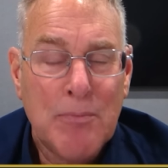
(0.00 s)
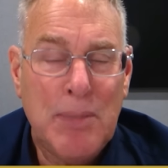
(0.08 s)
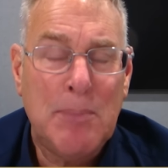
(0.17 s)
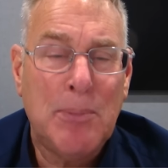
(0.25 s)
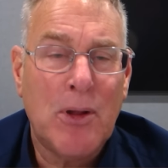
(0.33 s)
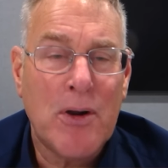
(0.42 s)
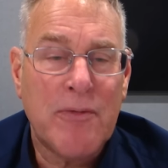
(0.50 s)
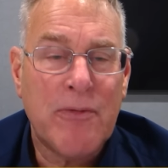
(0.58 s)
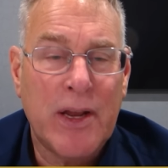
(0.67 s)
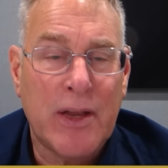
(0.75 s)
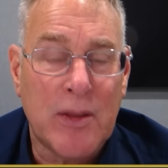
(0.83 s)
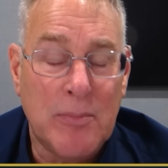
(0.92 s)
people aren't
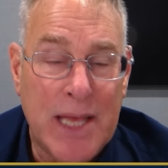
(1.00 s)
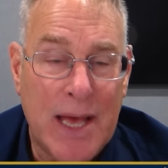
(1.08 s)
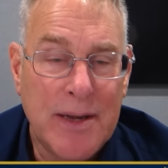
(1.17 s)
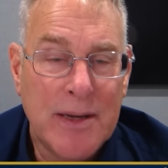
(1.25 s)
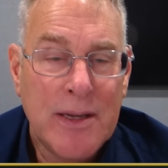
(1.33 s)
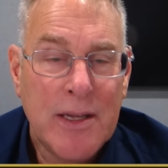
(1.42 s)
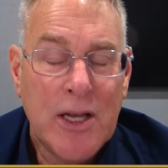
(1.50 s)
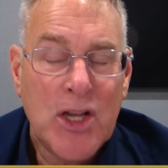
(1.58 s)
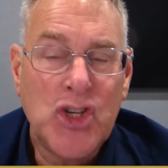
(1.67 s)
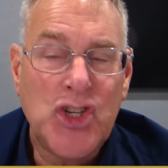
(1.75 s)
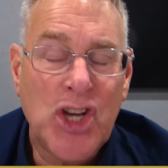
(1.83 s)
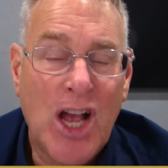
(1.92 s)
afraid of them yet,
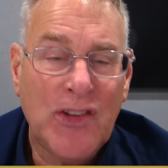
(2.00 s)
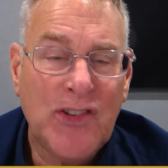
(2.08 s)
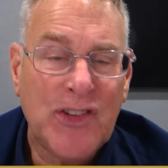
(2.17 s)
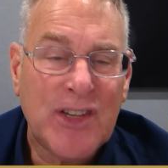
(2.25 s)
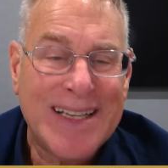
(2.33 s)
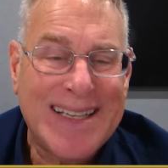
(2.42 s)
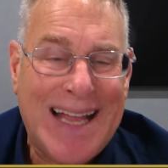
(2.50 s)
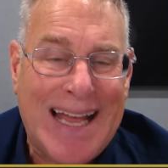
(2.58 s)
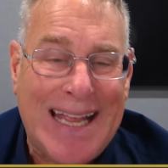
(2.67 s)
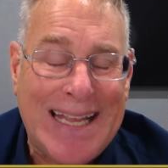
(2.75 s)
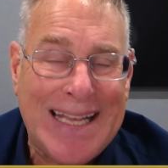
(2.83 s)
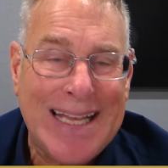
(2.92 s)
just
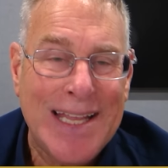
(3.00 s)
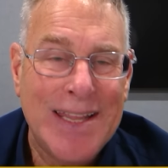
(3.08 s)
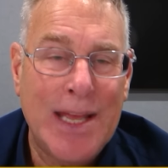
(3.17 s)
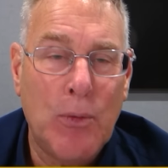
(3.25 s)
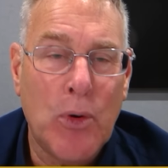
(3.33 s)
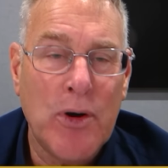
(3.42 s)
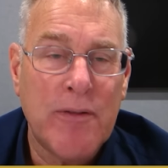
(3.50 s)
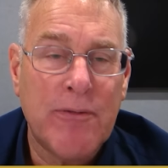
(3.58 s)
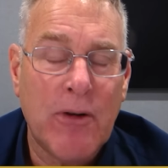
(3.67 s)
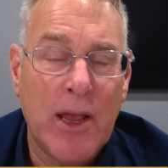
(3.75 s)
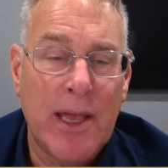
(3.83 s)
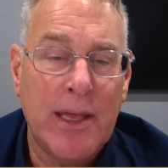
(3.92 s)
like they weren't
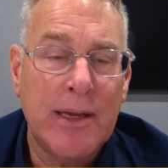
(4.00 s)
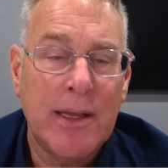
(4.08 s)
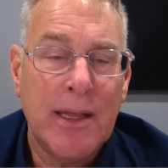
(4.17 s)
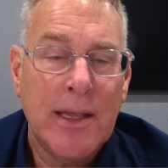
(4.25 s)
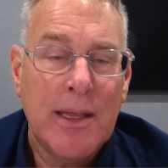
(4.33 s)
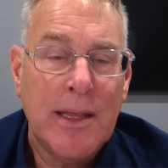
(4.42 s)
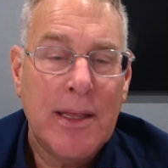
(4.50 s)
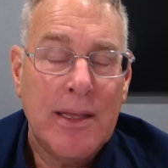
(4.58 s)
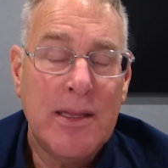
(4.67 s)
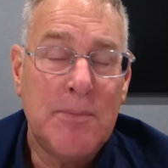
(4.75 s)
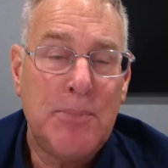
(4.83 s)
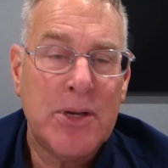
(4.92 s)
afraid
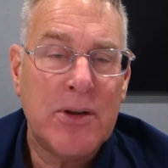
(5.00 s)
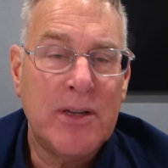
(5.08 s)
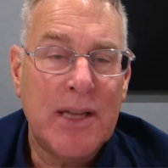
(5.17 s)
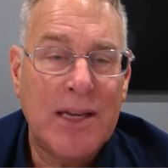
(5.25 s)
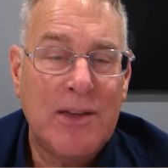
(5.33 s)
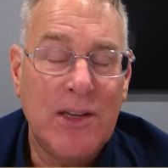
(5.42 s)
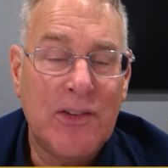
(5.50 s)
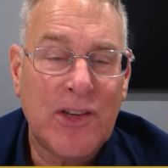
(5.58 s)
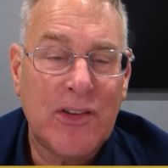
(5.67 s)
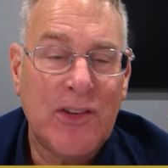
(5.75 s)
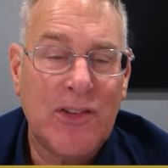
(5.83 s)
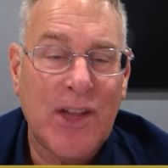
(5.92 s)
in the period
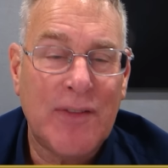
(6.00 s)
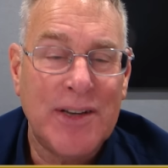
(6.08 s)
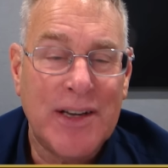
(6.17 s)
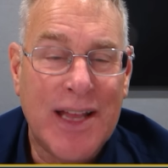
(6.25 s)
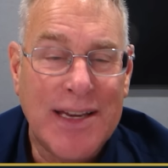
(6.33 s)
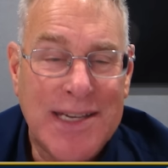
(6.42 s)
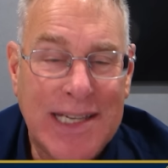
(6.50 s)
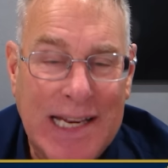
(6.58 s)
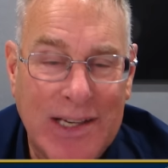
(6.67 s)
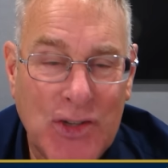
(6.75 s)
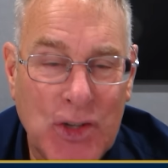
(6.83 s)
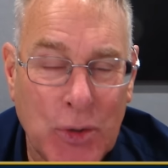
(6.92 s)
1967 to
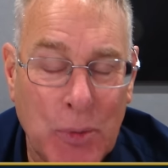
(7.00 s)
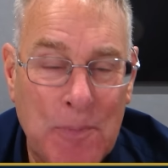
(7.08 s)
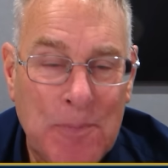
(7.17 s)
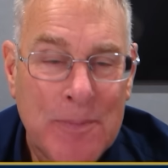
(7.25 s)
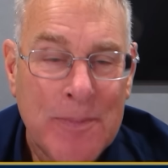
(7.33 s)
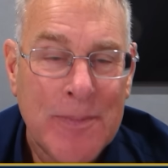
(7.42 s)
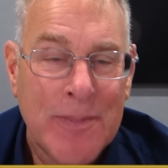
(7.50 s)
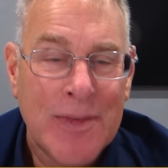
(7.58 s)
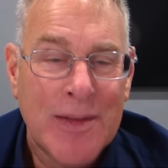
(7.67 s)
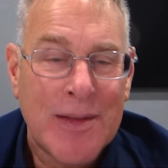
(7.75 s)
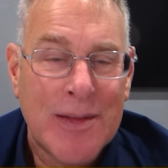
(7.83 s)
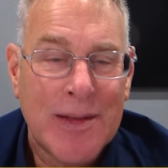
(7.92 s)
1982.
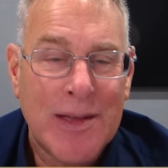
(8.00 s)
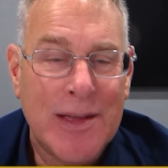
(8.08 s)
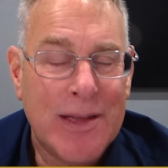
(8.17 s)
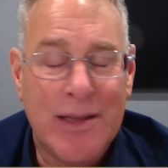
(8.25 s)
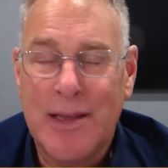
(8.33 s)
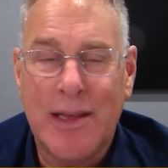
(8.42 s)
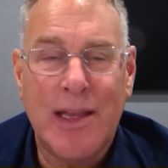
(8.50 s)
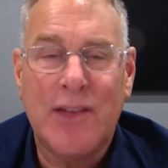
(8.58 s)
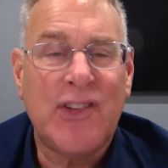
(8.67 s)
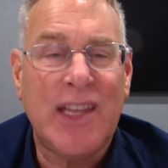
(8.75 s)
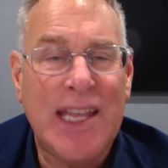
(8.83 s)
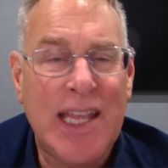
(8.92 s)
Uh,
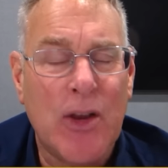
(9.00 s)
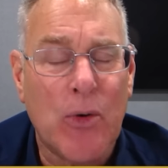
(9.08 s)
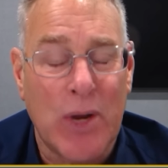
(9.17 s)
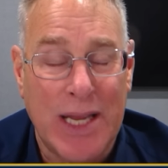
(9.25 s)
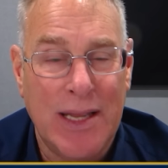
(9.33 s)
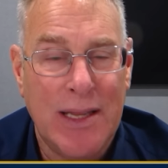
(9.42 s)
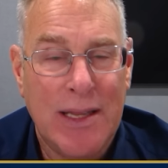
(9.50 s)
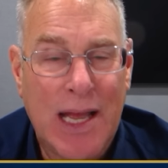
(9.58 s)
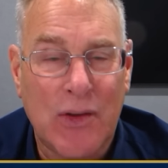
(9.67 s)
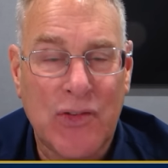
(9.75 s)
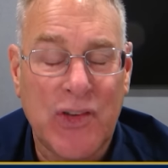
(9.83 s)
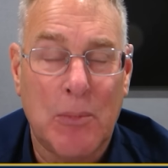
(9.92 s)
it's eerie
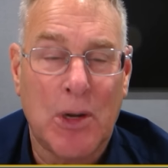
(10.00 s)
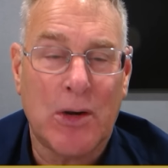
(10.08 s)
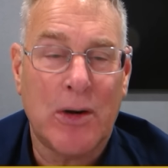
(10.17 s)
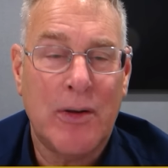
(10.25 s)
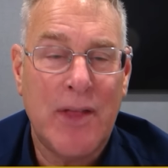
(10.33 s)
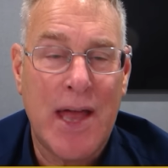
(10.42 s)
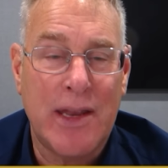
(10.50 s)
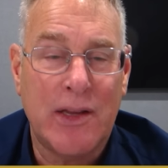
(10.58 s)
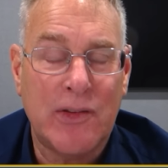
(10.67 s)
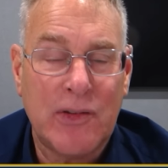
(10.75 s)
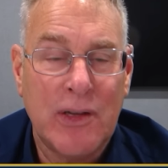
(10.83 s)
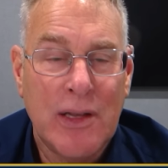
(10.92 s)
how similar that
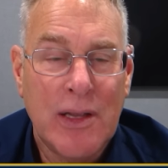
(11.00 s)
is